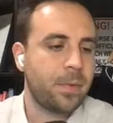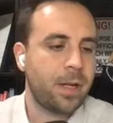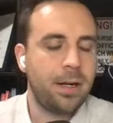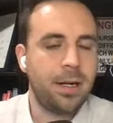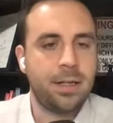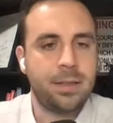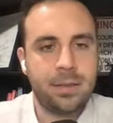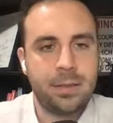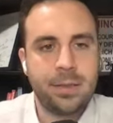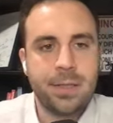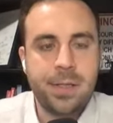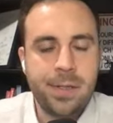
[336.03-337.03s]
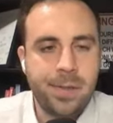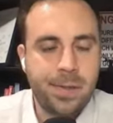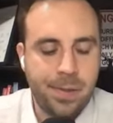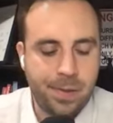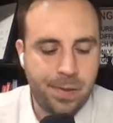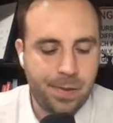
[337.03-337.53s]

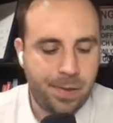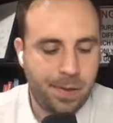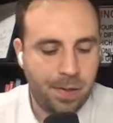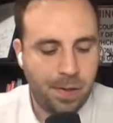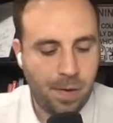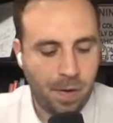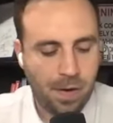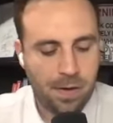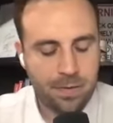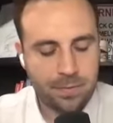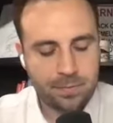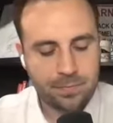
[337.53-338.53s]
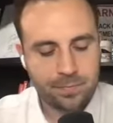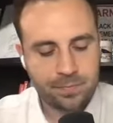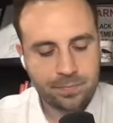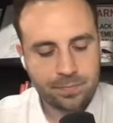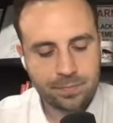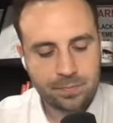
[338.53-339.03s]

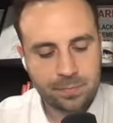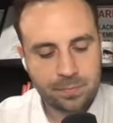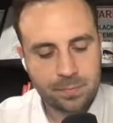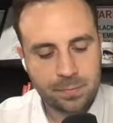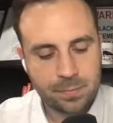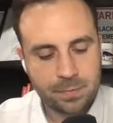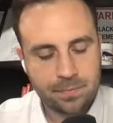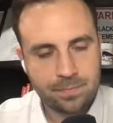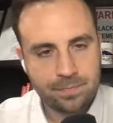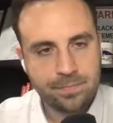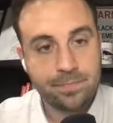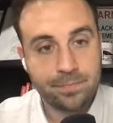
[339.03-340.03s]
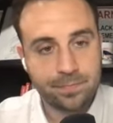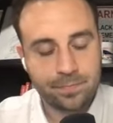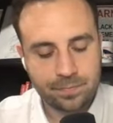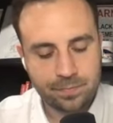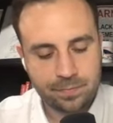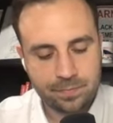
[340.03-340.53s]

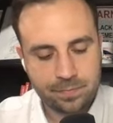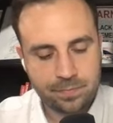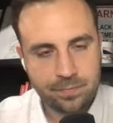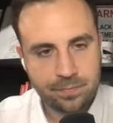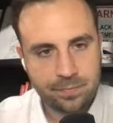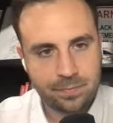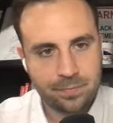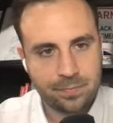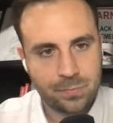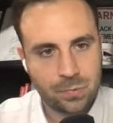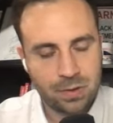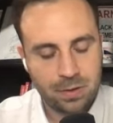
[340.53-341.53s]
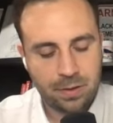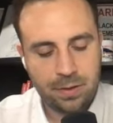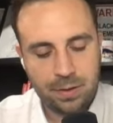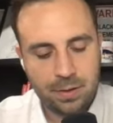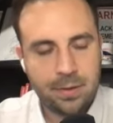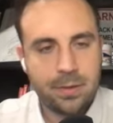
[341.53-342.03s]

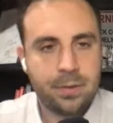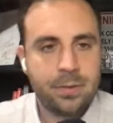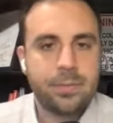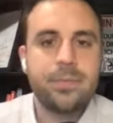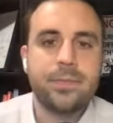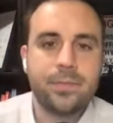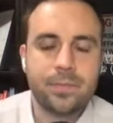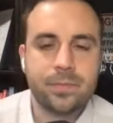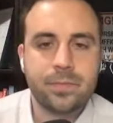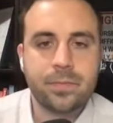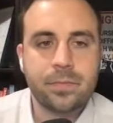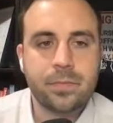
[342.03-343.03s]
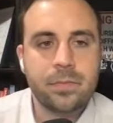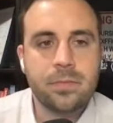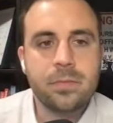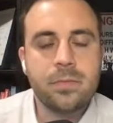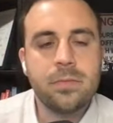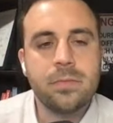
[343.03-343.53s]

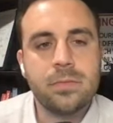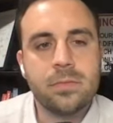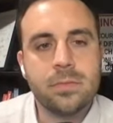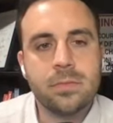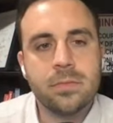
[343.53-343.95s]
The person shown says nothing.